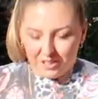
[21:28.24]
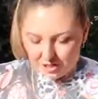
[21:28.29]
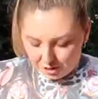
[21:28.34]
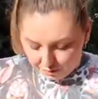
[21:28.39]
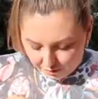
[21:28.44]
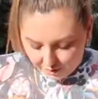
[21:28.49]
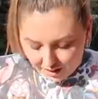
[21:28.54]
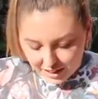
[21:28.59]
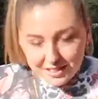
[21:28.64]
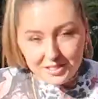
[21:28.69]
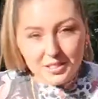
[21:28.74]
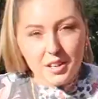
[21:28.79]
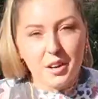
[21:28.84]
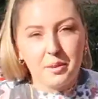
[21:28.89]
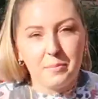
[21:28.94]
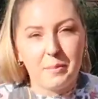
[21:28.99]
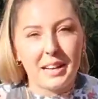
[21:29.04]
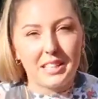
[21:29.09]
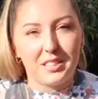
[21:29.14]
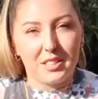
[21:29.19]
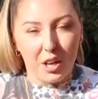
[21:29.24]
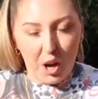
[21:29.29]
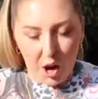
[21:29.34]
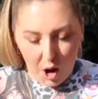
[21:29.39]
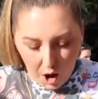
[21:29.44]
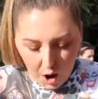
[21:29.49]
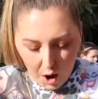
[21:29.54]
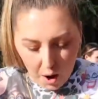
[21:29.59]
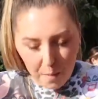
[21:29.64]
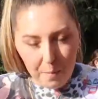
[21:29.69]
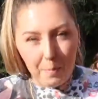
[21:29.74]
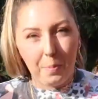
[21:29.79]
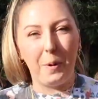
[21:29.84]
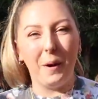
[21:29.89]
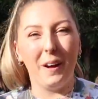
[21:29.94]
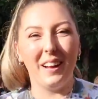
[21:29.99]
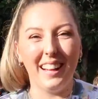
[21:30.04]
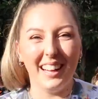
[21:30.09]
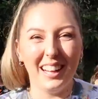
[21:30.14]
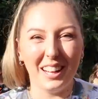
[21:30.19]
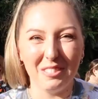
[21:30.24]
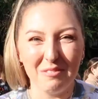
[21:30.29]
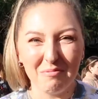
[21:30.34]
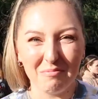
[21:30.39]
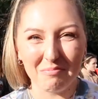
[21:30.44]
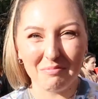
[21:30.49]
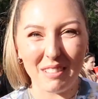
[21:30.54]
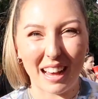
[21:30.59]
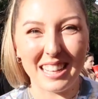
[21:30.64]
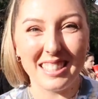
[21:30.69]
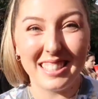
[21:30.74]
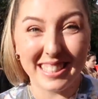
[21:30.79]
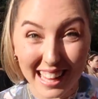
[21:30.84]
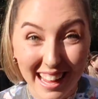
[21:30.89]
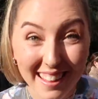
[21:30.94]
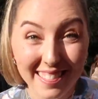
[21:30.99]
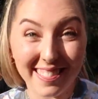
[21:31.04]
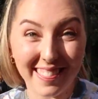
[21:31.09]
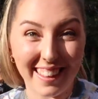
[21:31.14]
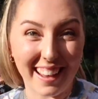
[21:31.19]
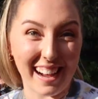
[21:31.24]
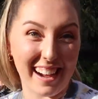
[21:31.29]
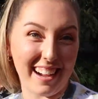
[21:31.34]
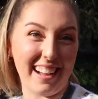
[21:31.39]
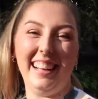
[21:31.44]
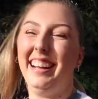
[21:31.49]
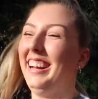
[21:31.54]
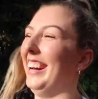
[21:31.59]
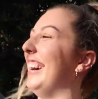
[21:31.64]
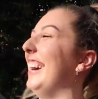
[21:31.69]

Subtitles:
Jafar's not on my top. I said that.